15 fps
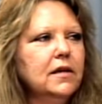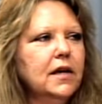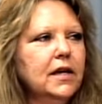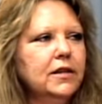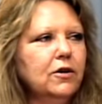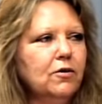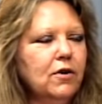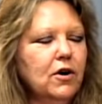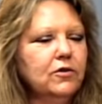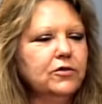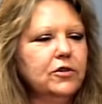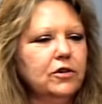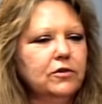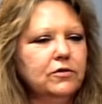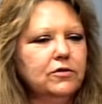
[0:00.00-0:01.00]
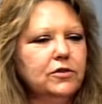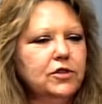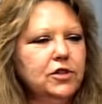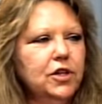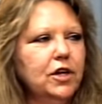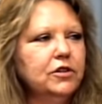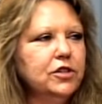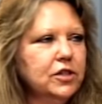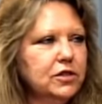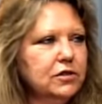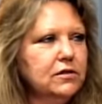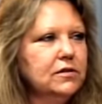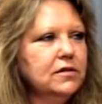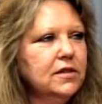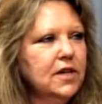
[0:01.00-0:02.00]
and they'll also, you know, just
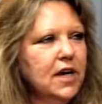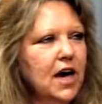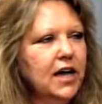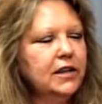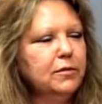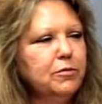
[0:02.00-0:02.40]
guide